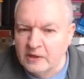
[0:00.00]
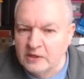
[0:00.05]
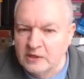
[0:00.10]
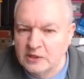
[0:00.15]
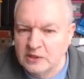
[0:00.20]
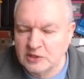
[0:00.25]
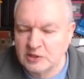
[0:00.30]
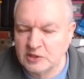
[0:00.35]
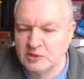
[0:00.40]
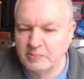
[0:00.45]

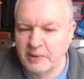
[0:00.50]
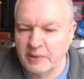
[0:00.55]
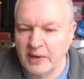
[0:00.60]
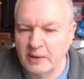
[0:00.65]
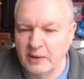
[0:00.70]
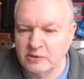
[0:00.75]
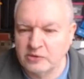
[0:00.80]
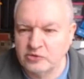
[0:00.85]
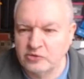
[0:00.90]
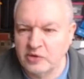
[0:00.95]
Because it's a
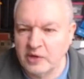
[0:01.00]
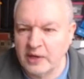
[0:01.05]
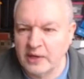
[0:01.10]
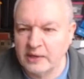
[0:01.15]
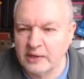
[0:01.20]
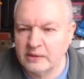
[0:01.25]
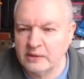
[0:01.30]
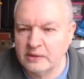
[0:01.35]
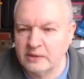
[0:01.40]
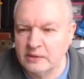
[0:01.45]
power
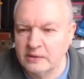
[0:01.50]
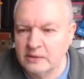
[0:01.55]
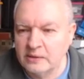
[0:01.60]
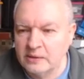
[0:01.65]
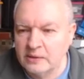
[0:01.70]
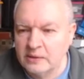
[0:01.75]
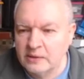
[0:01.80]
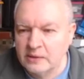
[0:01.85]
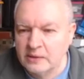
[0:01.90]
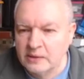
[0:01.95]
track.
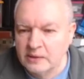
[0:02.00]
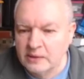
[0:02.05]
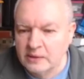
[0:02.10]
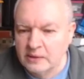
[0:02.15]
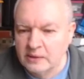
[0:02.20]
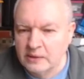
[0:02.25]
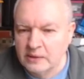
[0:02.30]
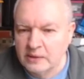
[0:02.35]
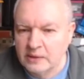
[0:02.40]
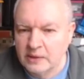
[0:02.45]

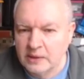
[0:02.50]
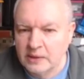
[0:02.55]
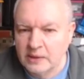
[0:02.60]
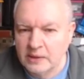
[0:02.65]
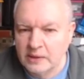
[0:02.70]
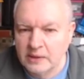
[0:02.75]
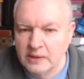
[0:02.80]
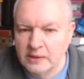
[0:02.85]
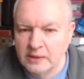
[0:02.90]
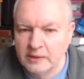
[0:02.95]

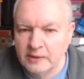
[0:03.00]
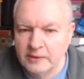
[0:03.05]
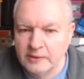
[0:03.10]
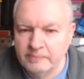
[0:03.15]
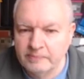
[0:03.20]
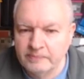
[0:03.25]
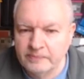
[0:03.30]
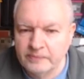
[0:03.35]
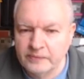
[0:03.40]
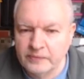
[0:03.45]

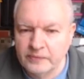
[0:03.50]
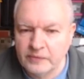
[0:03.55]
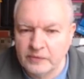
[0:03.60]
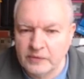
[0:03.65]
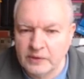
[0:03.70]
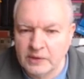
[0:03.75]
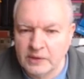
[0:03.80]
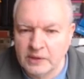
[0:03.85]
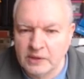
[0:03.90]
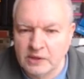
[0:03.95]
And
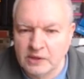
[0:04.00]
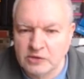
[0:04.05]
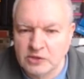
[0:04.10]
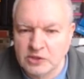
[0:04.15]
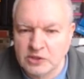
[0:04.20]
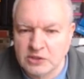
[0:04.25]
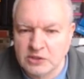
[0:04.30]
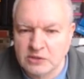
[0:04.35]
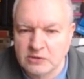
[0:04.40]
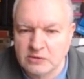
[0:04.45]
I'll
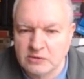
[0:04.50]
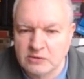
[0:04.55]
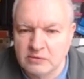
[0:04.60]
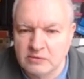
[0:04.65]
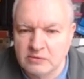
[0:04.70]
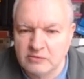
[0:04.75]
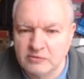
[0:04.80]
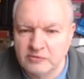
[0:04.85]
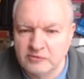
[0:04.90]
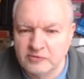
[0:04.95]
just
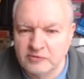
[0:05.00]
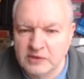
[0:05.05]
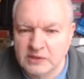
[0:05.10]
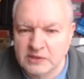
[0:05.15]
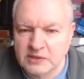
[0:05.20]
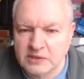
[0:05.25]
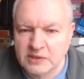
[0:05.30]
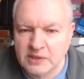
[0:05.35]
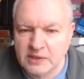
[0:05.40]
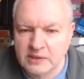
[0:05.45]

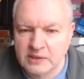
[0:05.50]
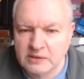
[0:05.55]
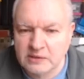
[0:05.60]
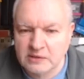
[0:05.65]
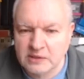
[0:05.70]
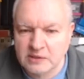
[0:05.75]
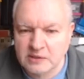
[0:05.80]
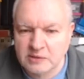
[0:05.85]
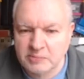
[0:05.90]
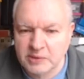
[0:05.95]
fix that because
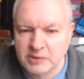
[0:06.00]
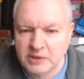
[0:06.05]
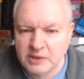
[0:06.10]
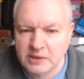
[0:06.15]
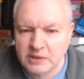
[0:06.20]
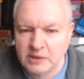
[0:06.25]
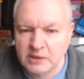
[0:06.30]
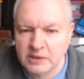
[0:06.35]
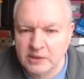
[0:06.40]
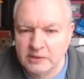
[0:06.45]
that's a bit
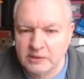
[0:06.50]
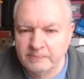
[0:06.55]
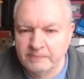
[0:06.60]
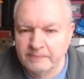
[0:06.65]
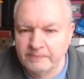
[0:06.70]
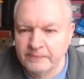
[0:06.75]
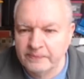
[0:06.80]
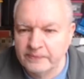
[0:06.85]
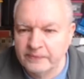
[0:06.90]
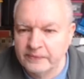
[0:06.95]
ugly.
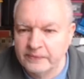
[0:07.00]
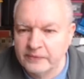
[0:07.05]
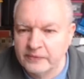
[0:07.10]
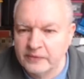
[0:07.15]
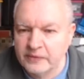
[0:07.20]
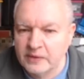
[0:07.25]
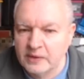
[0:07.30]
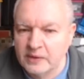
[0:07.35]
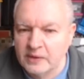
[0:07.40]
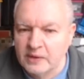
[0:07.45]

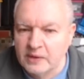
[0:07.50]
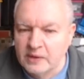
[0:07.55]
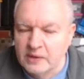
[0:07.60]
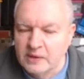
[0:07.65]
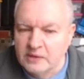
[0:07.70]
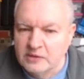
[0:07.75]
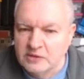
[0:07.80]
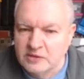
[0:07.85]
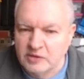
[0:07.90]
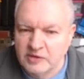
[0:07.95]

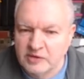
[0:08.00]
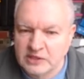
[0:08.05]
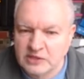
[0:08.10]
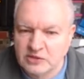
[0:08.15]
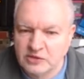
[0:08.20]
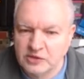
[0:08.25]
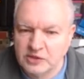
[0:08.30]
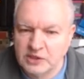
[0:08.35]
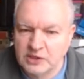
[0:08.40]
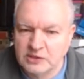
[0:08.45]
So that's
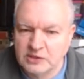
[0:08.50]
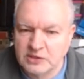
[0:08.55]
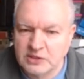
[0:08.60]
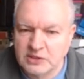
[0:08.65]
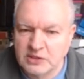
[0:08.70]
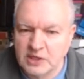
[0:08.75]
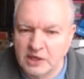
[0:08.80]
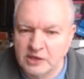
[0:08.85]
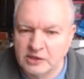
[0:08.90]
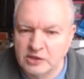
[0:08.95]
on the
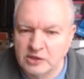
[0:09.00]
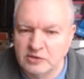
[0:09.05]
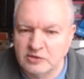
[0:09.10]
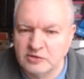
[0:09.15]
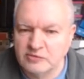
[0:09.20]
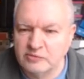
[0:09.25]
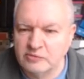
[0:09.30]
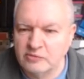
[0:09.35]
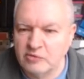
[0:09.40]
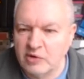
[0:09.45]
underside. It goes
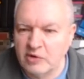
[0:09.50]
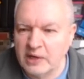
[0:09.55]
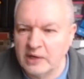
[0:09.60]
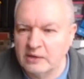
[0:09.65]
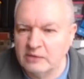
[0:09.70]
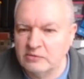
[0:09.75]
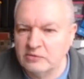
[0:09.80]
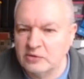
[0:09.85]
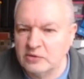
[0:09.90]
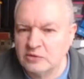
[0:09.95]
from
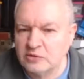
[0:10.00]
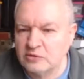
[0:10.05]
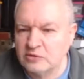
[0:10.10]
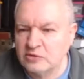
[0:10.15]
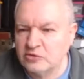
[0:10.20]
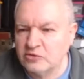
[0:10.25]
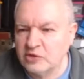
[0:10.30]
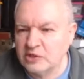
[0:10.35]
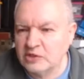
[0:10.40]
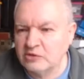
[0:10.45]
ground
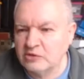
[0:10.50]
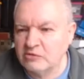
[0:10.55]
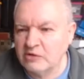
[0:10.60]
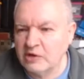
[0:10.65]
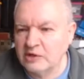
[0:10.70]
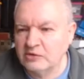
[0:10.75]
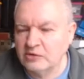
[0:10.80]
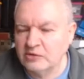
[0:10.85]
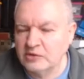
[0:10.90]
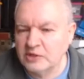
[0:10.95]
straight to
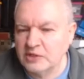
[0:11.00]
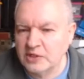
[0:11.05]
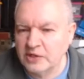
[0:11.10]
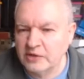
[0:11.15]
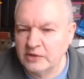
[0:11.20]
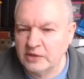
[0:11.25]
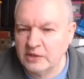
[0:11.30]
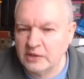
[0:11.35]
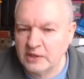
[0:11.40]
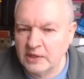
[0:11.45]
ground on this
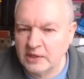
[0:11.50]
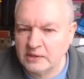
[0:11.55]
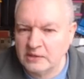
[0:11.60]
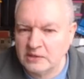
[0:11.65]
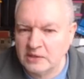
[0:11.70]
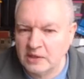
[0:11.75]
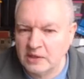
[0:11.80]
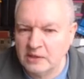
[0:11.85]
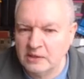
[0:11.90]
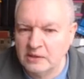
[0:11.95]
other
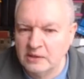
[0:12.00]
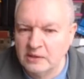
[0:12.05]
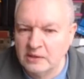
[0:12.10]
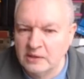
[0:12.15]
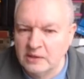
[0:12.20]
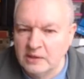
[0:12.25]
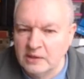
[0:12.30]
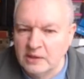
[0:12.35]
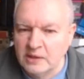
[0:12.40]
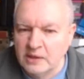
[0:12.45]
connector,
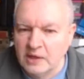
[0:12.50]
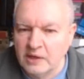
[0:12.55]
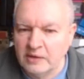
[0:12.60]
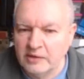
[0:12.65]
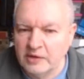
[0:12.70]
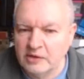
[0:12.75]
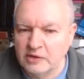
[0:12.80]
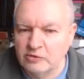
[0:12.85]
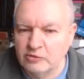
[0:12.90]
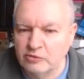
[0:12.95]
and
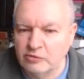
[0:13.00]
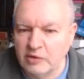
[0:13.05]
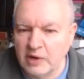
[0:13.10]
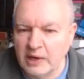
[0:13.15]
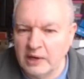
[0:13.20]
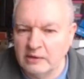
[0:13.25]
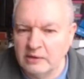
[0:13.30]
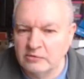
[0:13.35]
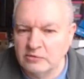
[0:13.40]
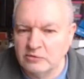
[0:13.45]
then
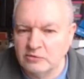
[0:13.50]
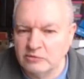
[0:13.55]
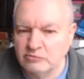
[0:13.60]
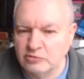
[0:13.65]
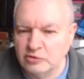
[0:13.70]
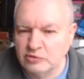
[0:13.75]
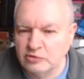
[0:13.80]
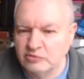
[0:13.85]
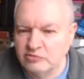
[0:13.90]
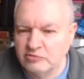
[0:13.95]
ground
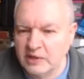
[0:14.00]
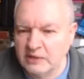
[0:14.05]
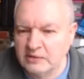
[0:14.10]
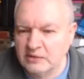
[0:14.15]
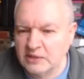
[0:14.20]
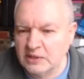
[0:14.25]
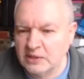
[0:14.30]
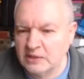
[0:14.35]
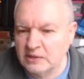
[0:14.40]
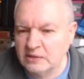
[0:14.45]
routes
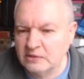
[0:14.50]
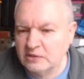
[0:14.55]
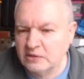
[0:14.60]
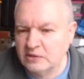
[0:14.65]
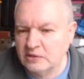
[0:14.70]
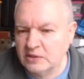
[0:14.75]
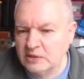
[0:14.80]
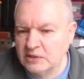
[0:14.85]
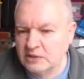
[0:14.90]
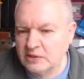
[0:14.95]
around here
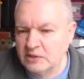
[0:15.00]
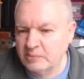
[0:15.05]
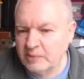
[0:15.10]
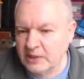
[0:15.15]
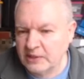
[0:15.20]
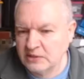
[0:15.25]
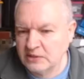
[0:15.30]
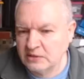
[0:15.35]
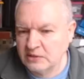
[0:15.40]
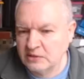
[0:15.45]
to these
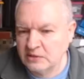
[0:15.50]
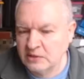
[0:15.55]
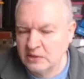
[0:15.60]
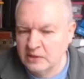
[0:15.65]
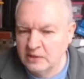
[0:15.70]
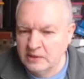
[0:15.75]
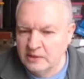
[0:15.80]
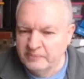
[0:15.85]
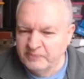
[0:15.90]
capacitors.